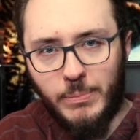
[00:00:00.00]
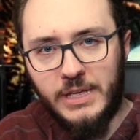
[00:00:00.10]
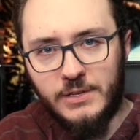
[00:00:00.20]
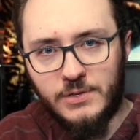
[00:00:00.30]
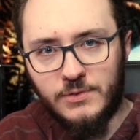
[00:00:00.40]

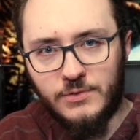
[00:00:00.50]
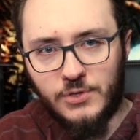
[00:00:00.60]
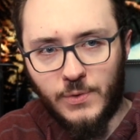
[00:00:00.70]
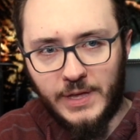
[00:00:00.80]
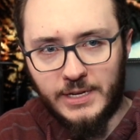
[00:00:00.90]
bit
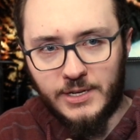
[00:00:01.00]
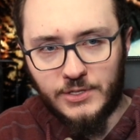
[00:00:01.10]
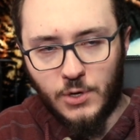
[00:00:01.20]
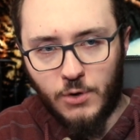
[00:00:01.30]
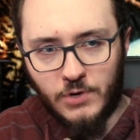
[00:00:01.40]
so that it
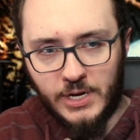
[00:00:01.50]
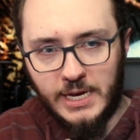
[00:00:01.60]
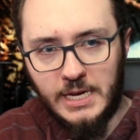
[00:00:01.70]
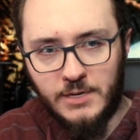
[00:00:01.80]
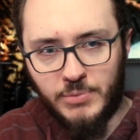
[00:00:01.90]
doesn't
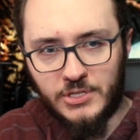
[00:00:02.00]
overheat,